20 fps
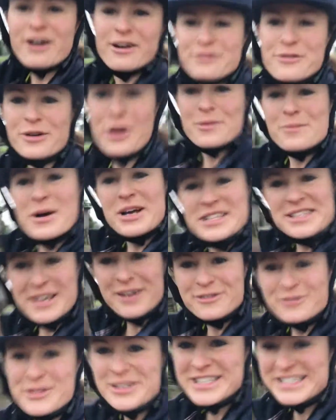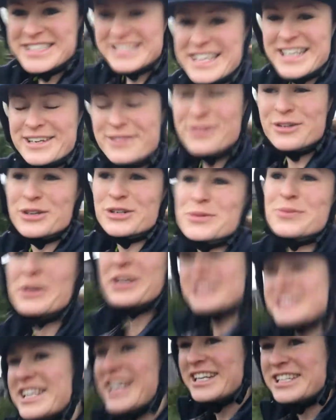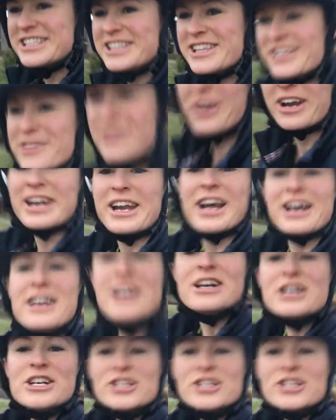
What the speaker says: I forgot my selfie stick, forgot to bring it down to the arena,